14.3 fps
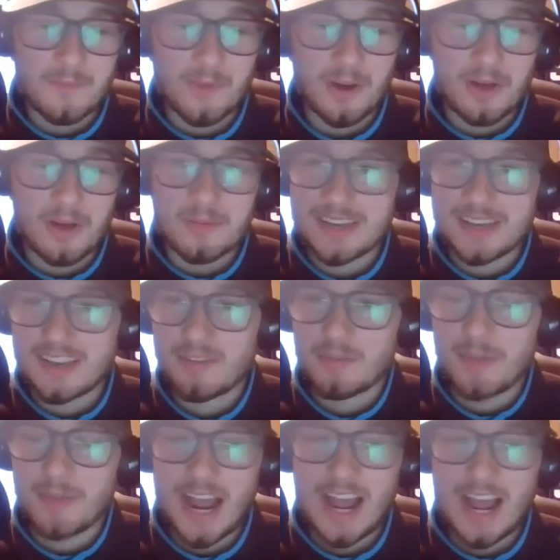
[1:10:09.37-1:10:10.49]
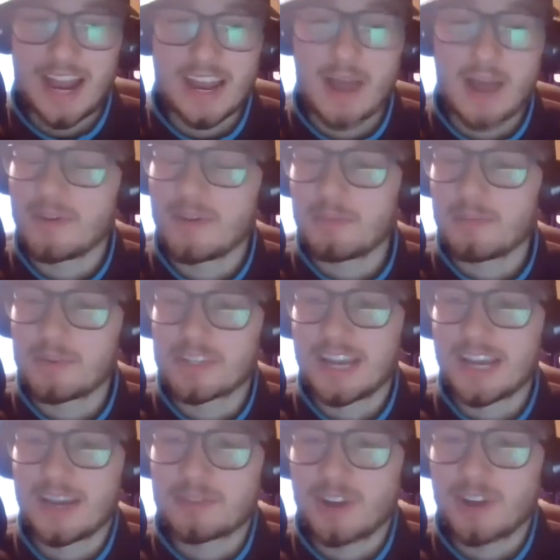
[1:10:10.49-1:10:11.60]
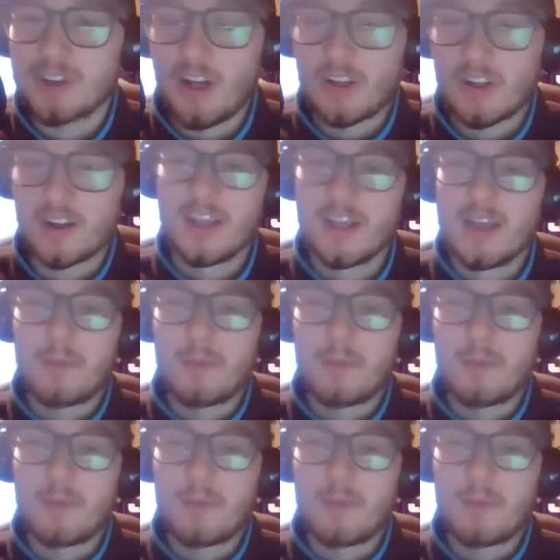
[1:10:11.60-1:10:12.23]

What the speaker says: I mean, given my height, I'm gonna pretend I'm taller.